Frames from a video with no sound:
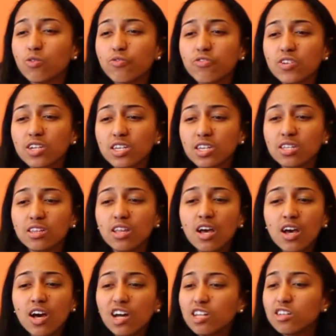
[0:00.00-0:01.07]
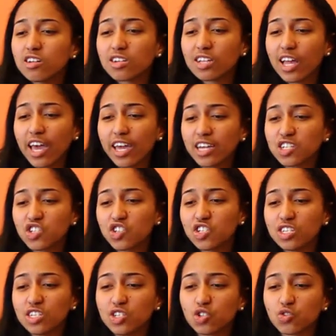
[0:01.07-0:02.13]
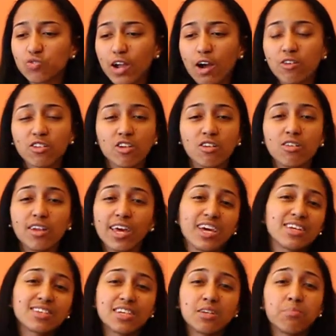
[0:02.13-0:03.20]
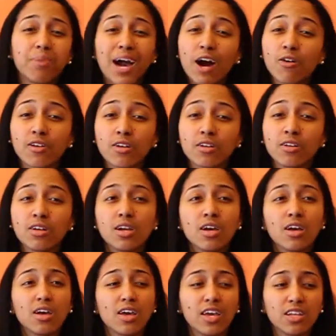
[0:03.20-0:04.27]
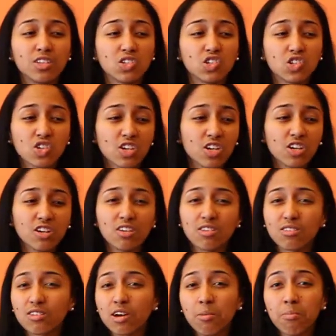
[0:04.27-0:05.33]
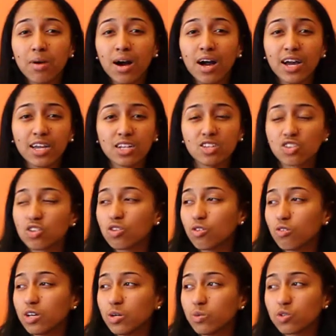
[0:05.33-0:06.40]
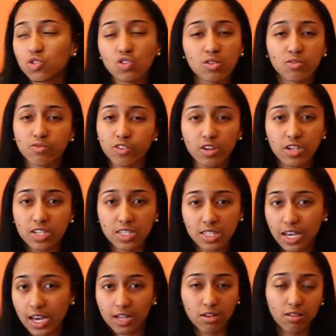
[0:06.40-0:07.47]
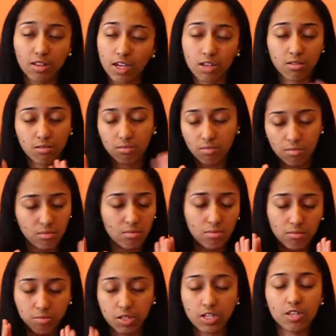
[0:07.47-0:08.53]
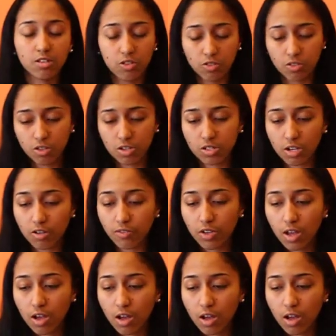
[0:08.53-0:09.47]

freaking looked like she drowned her legs in powder and sugar combined, so it was just very sad. Like, please lotion yourself.